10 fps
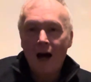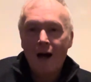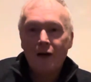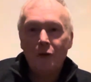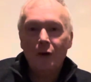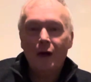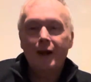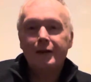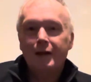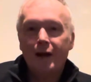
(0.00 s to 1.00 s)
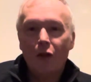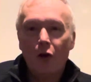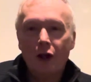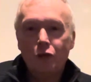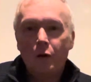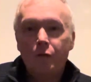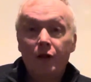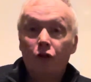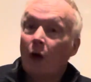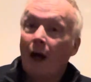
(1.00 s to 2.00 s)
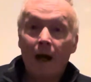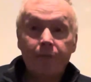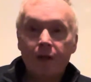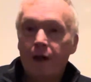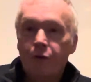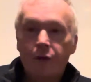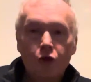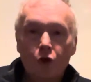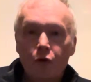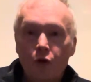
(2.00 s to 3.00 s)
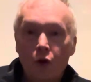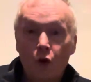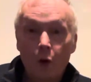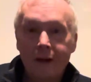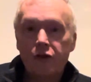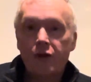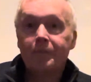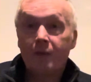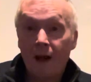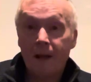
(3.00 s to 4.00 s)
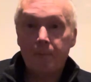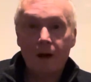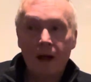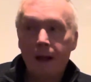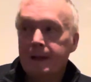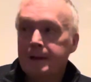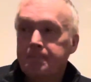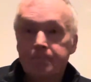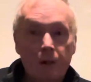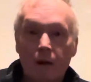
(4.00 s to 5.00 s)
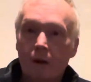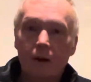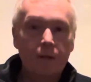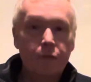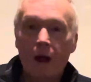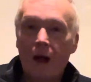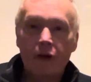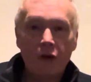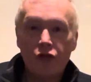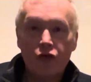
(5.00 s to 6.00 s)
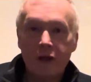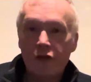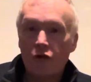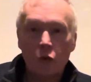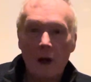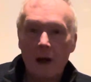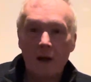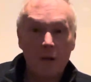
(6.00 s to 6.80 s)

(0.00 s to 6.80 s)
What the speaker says: Hello again. Yeah, I thought I'd do a video. I haven't done a video for quite some time. Various reasons why.